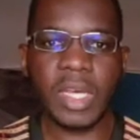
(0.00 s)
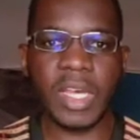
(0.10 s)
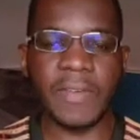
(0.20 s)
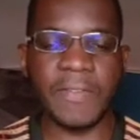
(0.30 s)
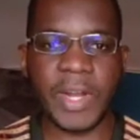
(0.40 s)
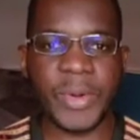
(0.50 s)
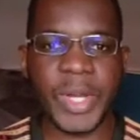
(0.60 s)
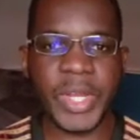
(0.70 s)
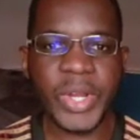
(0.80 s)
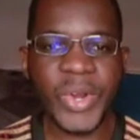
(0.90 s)
A
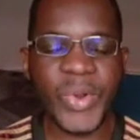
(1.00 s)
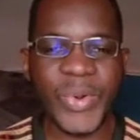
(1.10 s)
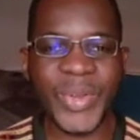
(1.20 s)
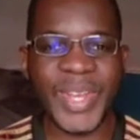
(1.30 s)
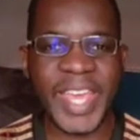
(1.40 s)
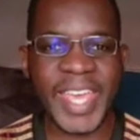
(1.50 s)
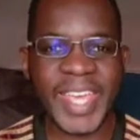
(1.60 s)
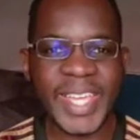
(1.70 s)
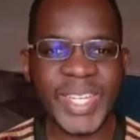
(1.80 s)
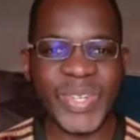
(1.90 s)
very good
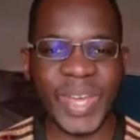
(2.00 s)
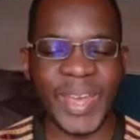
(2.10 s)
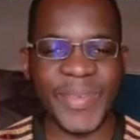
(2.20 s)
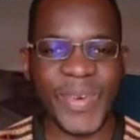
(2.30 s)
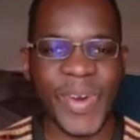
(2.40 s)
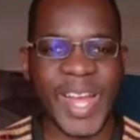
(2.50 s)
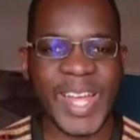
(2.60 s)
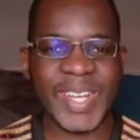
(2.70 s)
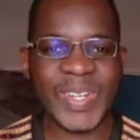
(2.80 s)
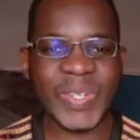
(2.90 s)
day to
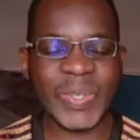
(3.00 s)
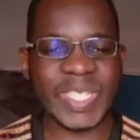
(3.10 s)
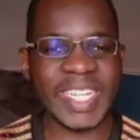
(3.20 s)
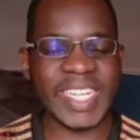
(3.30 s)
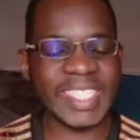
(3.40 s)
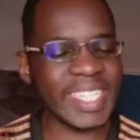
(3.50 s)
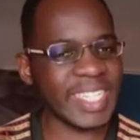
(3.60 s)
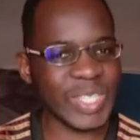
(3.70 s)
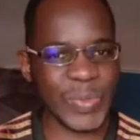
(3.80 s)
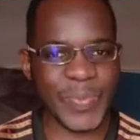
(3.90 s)
everyone who's
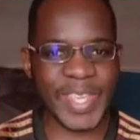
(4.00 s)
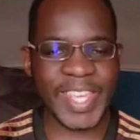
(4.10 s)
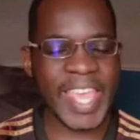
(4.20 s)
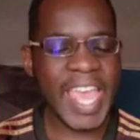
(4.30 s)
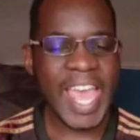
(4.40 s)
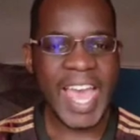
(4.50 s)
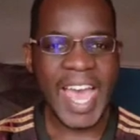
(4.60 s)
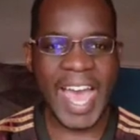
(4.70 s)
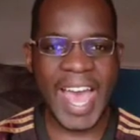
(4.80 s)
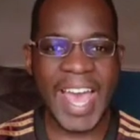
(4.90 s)
listening to me
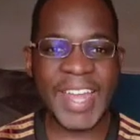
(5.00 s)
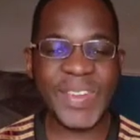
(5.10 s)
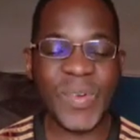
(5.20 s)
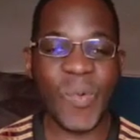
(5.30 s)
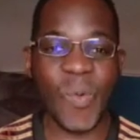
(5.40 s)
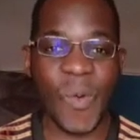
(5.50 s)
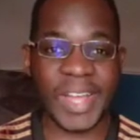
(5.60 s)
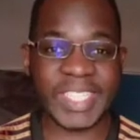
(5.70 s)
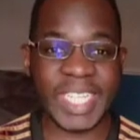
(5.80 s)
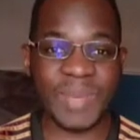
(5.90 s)
and
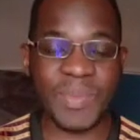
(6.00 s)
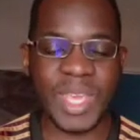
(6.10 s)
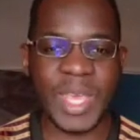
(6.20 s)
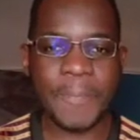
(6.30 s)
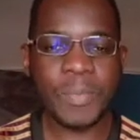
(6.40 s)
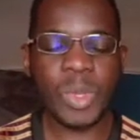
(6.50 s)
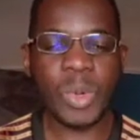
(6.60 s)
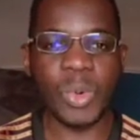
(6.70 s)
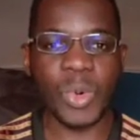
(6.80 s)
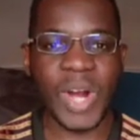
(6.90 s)
watching me
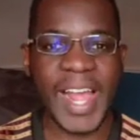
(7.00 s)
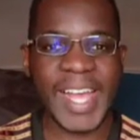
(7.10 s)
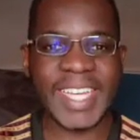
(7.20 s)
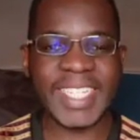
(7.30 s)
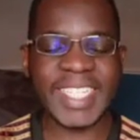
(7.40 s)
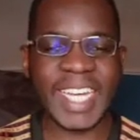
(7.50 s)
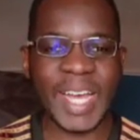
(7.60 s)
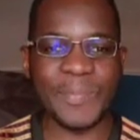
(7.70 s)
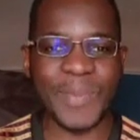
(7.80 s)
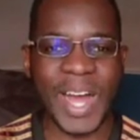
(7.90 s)
right
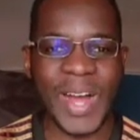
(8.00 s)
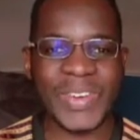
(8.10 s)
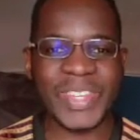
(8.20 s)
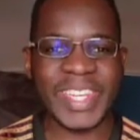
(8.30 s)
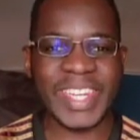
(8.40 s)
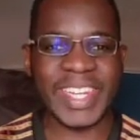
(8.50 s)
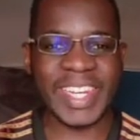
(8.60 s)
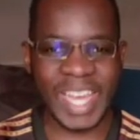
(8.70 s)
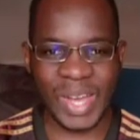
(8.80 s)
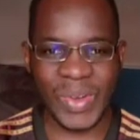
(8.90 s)
about
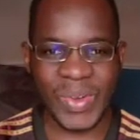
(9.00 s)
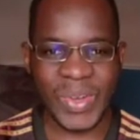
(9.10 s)
now.